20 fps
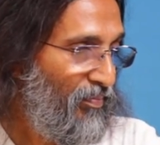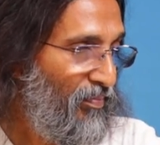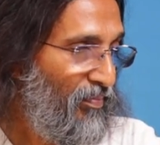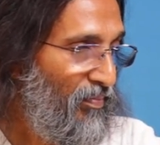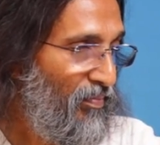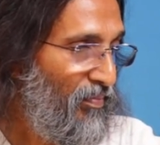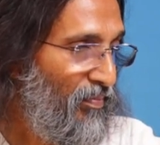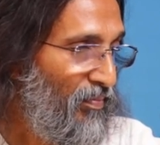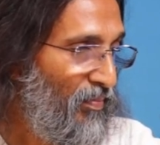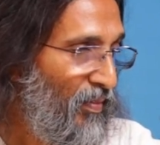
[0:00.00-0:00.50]

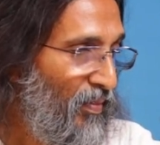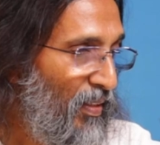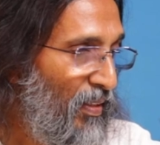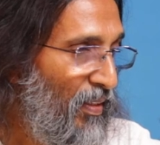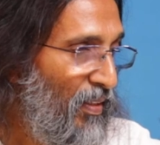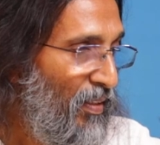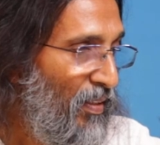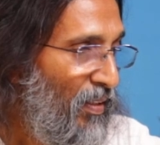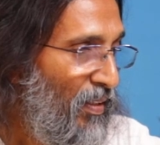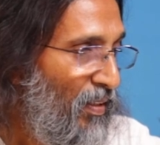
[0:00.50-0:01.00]

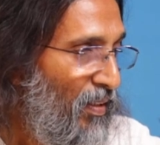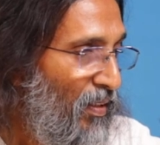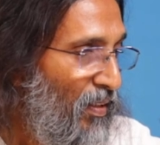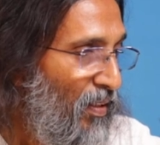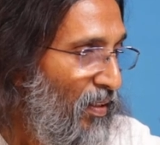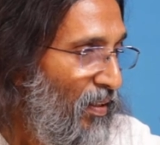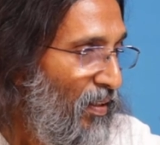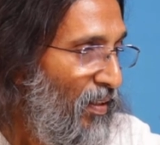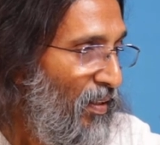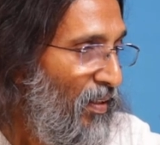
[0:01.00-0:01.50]

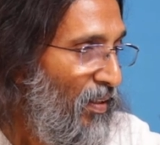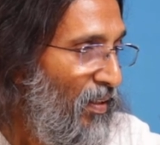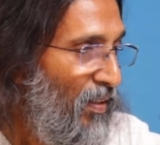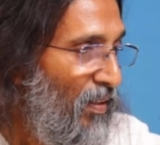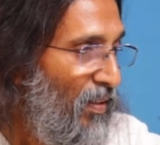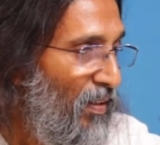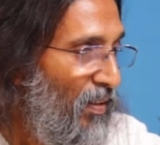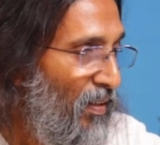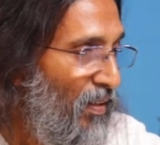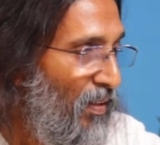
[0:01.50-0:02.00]

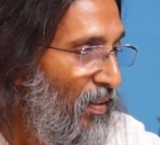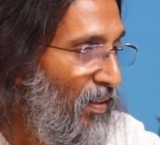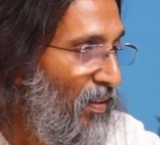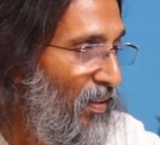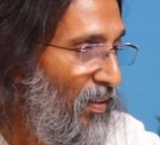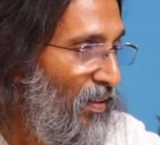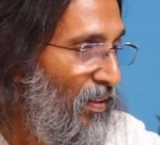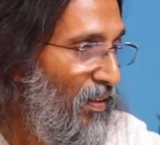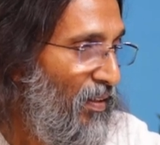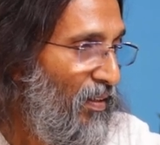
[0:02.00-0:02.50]

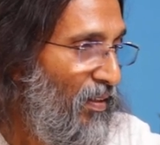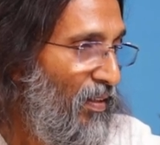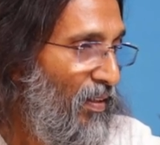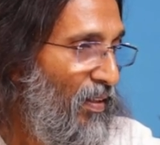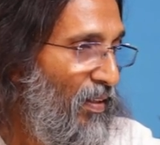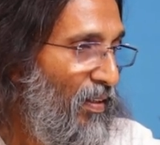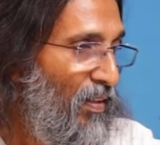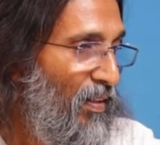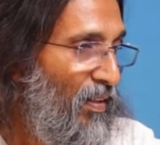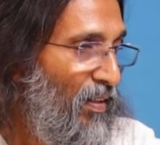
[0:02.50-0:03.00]

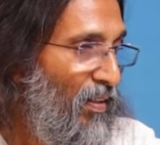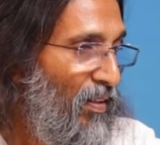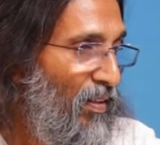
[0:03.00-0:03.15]
(no one is talking)